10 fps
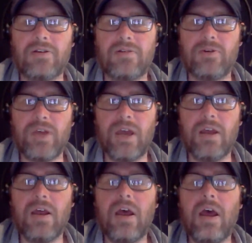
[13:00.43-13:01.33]
customers
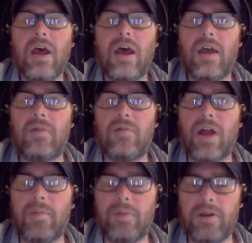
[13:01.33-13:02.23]
get, and we're
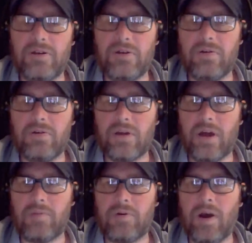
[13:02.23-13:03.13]
happy to
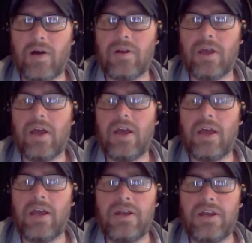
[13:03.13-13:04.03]
help you out.
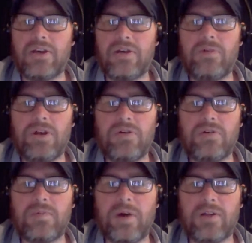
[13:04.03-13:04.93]
In addition, we
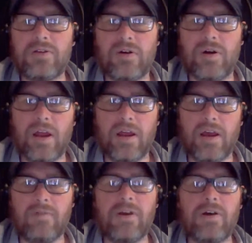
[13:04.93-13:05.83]
do sponsor
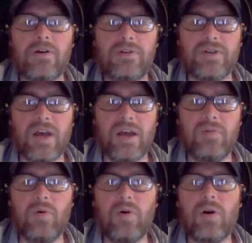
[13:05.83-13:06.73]
a vehicle design
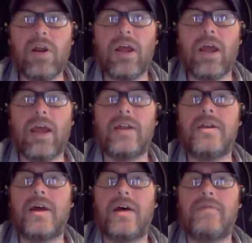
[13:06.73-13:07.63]
award and
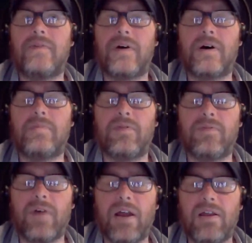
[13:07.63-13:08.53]
have
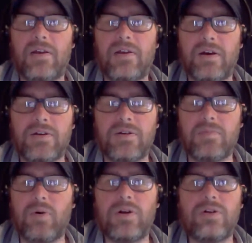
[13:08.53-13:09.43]
provided
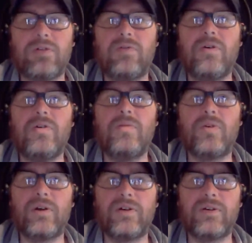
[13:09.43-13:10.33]
support to
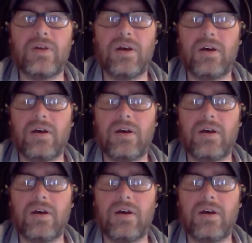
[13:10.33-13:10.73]
numerous